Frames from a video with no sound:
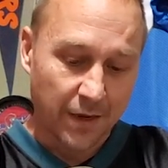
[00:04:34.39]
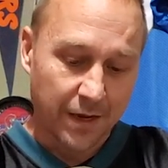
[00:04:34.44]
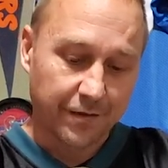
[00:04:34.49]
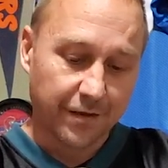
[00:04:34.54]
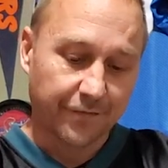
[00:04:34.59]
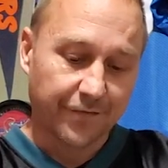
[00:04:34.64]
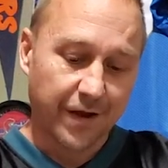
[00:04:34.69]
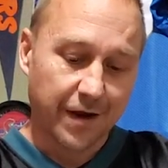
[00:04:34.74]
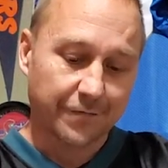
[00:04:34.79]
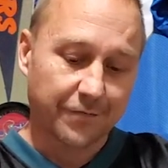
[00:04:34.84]

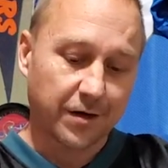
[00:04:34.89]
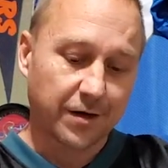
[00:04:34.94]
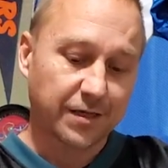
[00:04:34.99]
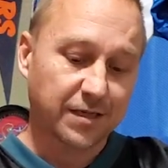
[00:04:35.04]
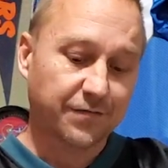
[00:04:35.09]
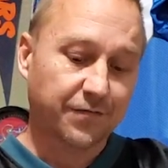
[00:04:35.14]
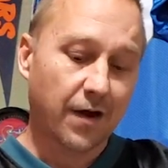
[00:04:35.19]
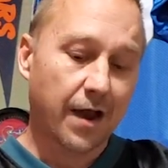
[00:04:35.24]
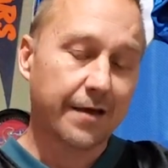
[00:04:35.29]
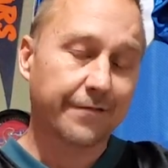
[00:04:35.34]
The favorite
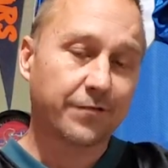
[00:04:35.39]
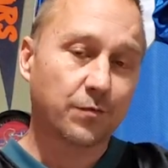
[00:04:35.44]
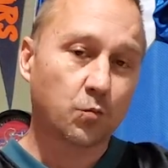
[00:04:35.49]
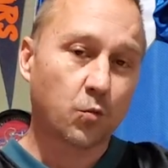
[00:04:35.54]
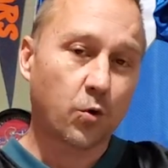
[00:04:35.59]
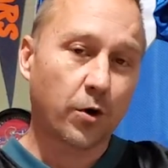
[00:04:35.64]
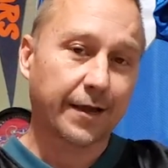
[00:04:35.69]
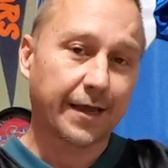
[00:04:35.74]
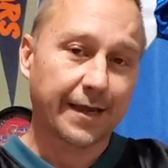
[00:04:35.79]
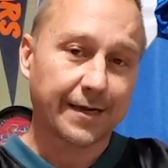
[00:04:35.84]
is
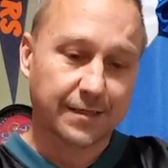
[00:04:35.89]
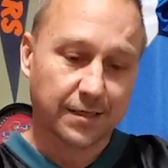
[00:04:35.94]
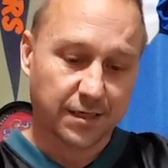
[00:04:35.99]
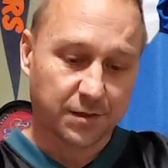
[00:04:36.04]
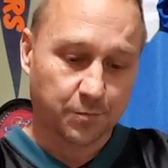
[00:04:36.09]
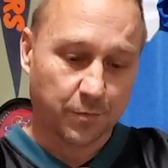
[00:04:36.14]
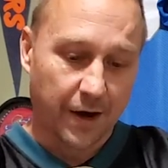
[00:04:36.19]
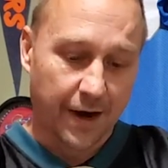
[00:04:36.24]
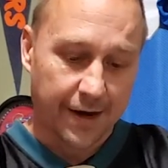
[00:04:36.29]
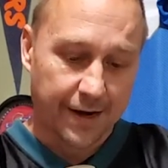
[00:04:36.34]
5-1 against
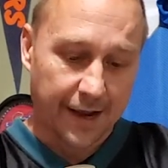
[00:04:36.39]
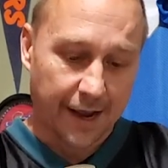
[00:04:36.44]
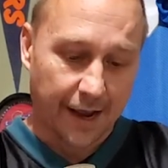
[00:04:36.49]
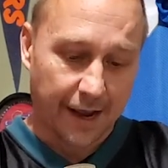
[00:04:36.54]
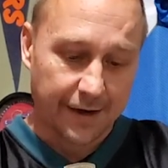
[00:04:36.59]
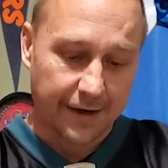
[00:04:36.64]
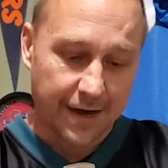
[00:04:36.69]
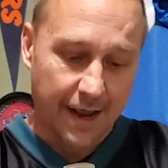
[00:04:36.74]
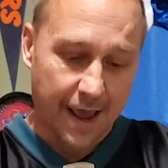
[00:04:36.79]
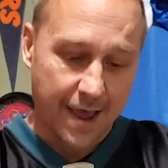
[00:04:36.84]
spread
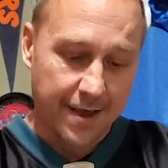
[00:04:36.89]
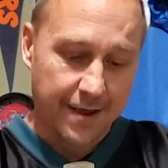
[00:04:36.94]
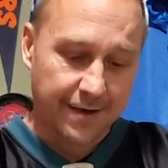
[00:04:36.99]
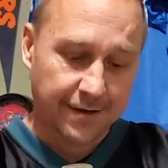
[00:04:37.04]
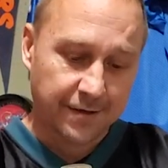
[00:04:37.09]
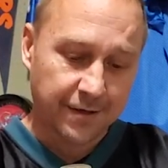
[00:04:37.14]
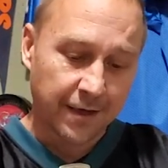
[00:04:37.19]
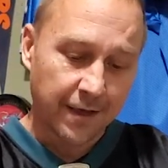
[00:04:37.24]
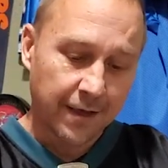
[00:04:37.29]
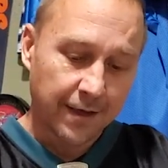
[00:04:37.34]

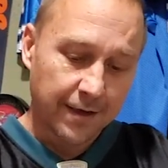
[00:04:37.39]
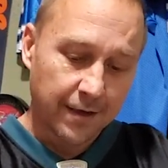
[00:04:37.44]
head-to-head.